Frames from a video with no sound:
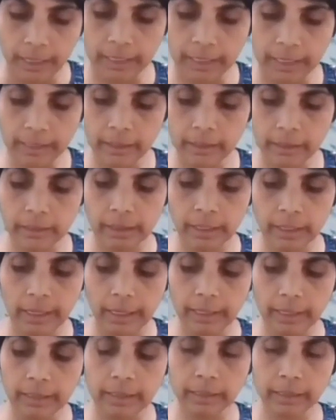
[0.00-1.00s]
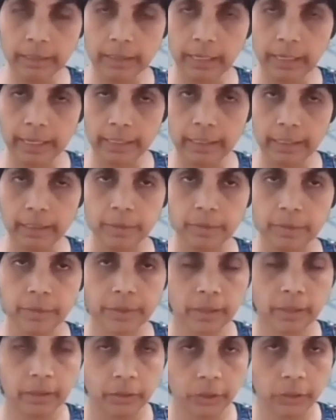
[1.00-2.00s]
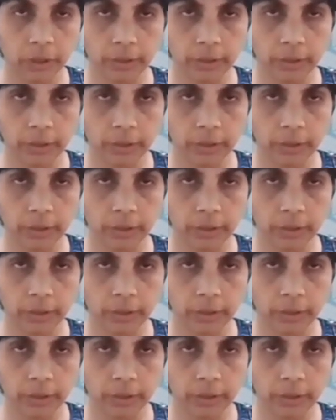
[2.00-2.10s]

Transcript: is a slightly difficult